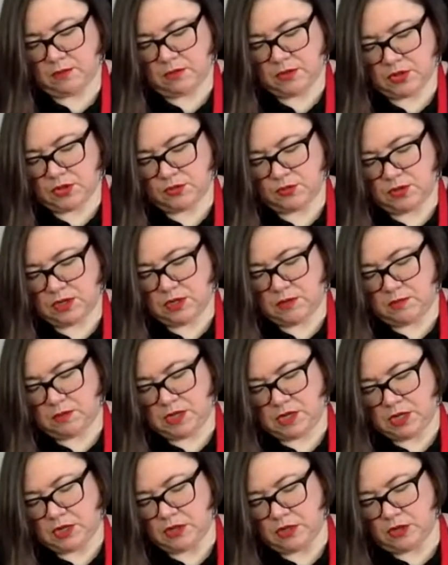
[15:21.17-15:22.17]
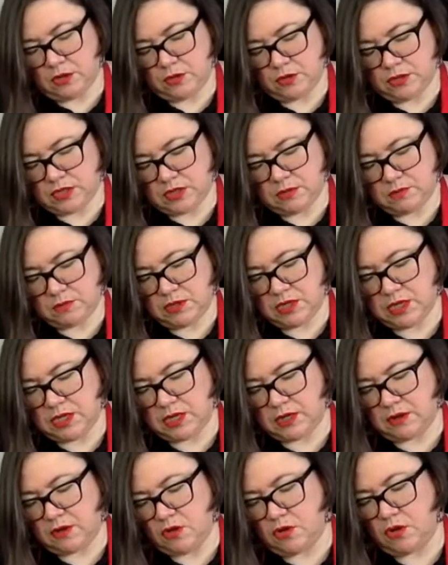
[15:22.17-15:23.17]
between it being closed and
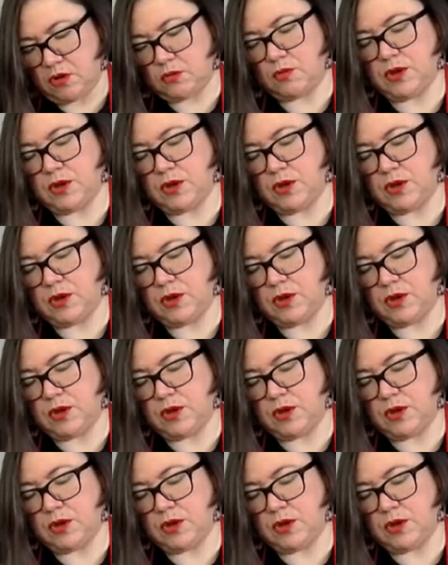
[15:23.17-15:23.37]
being all the